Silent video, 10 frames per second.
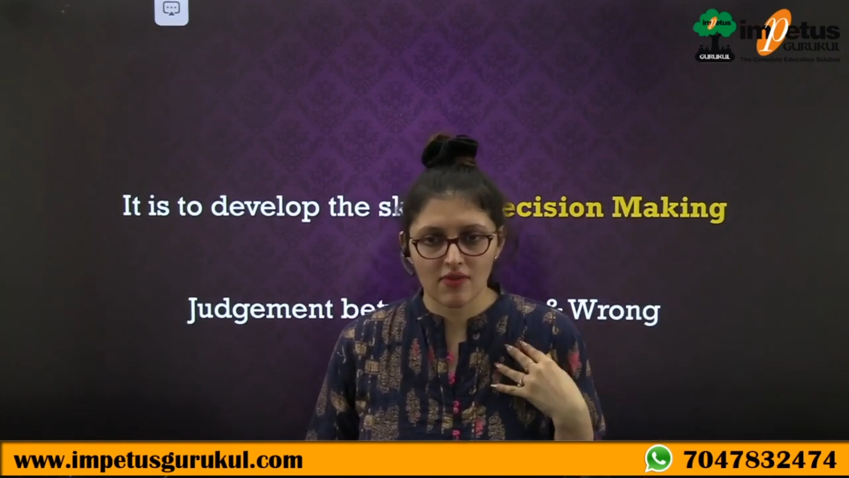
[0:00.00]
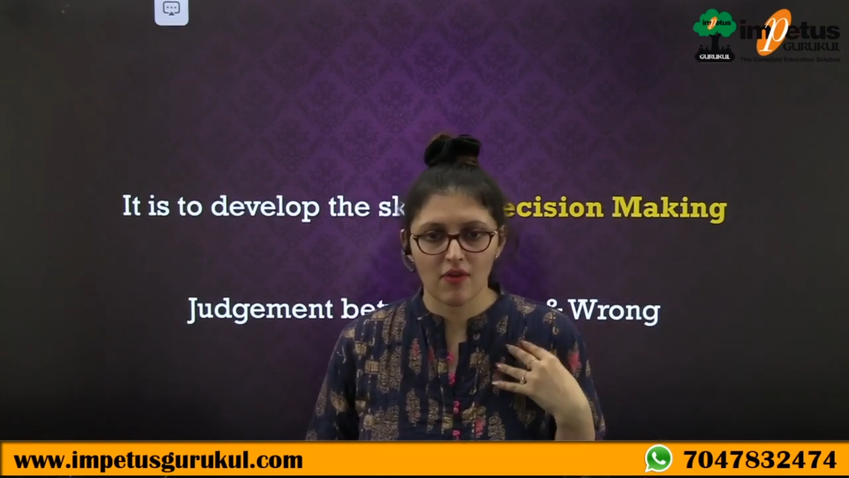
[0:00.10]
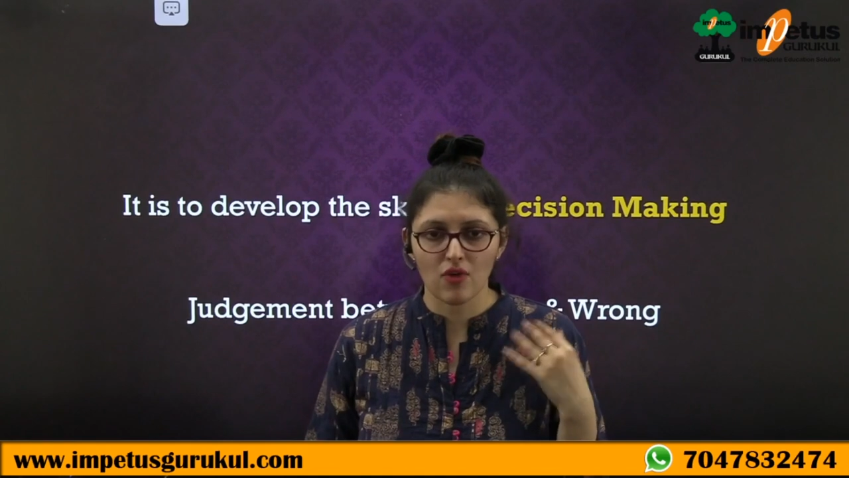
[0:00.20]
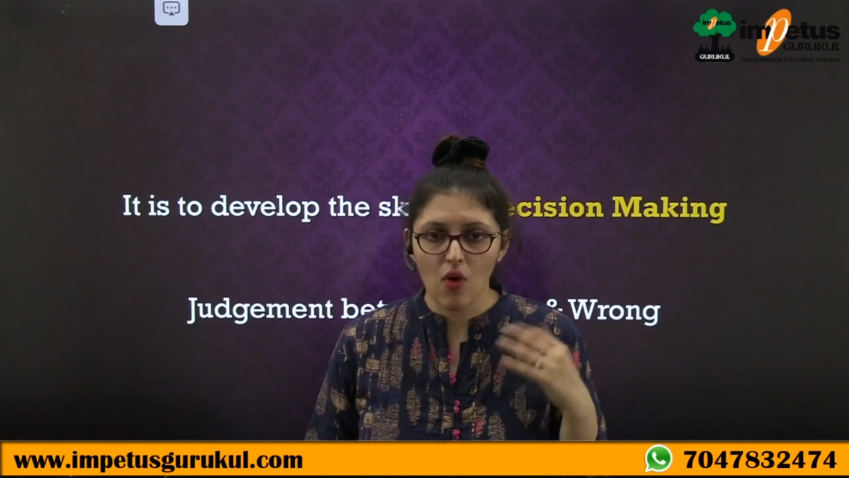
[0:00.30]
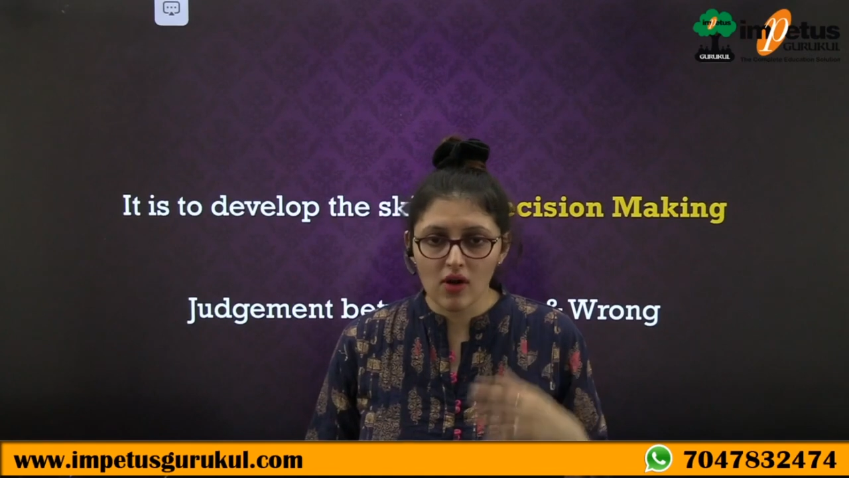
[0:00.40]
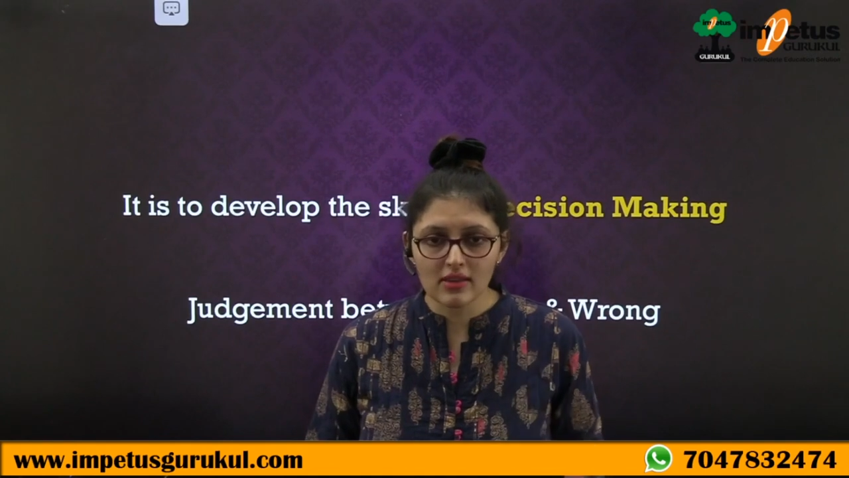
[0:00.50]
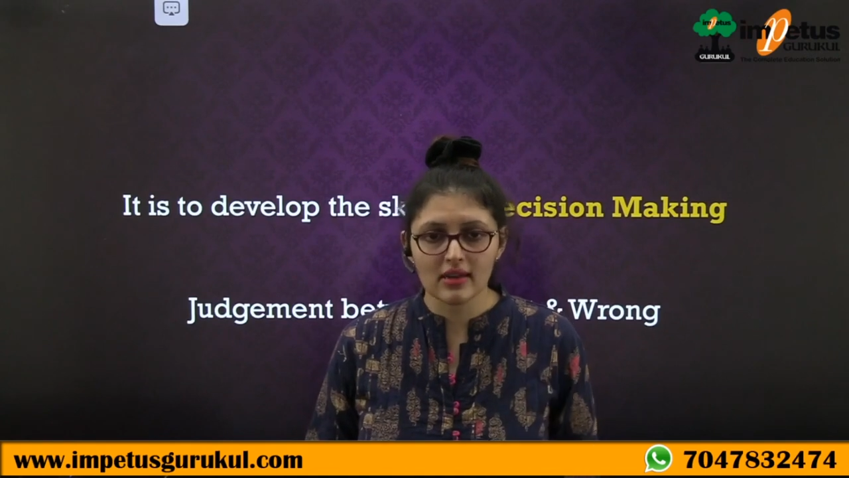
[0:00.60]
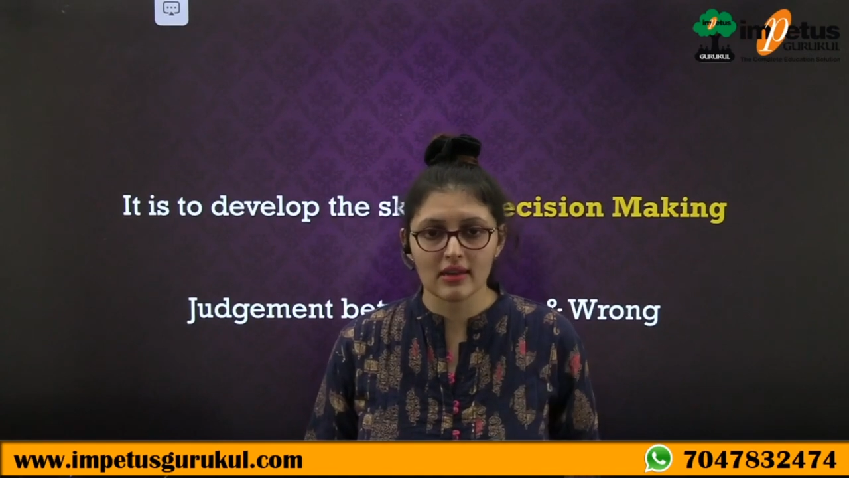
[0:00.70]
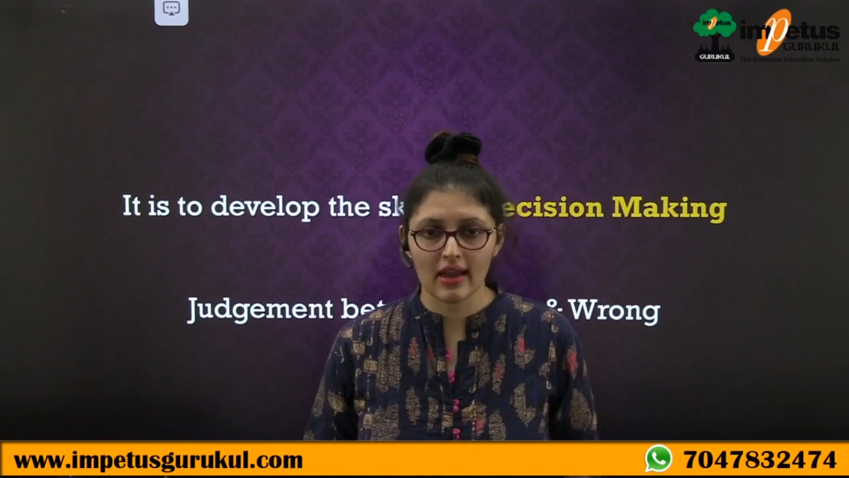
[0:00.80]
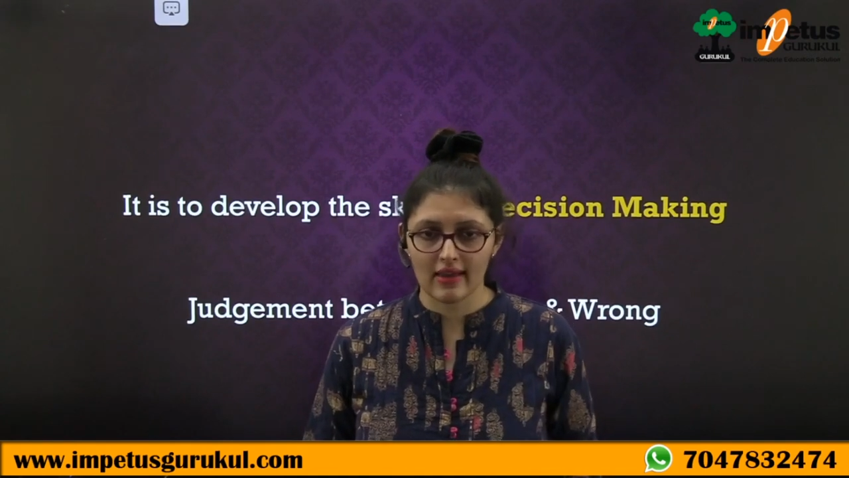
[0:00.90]
for all
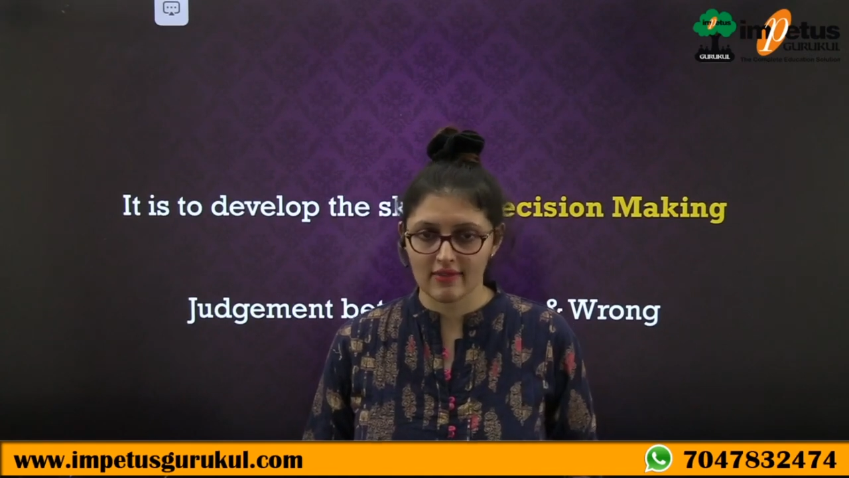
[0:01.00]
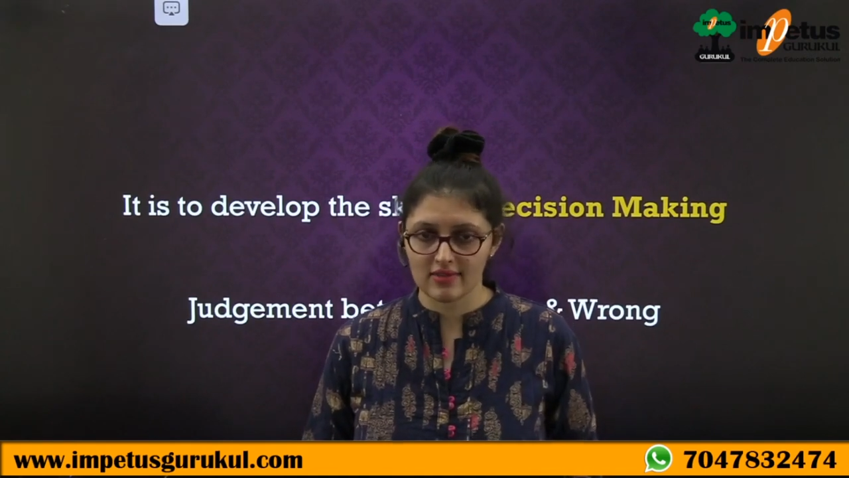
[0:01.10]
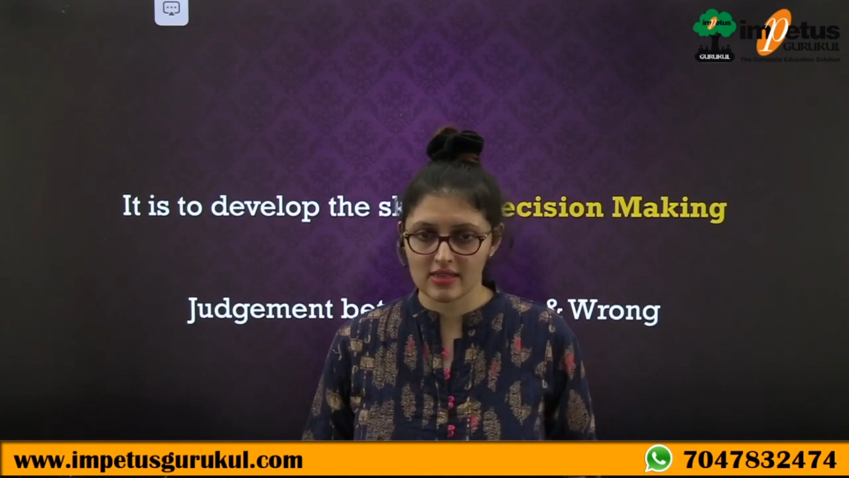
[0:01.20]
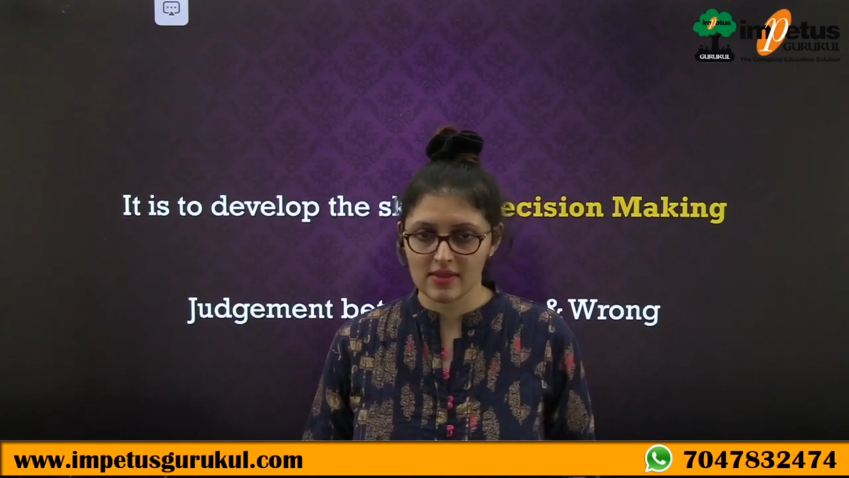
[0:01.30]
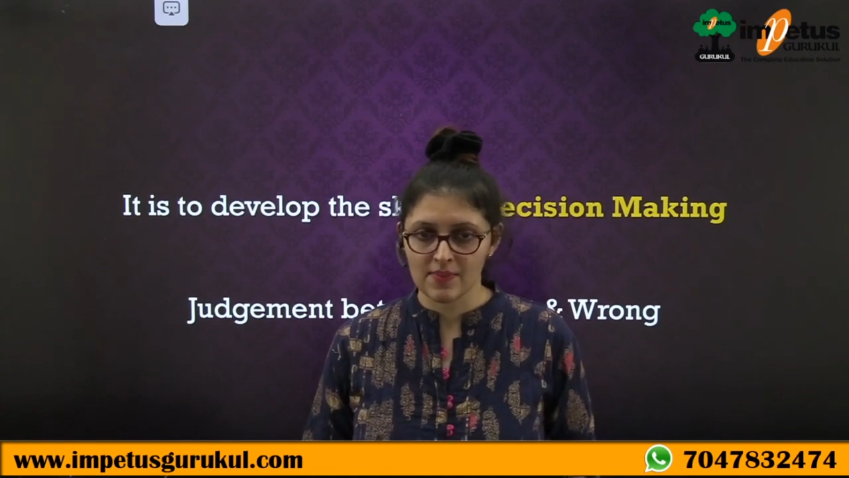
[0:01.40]
their lives.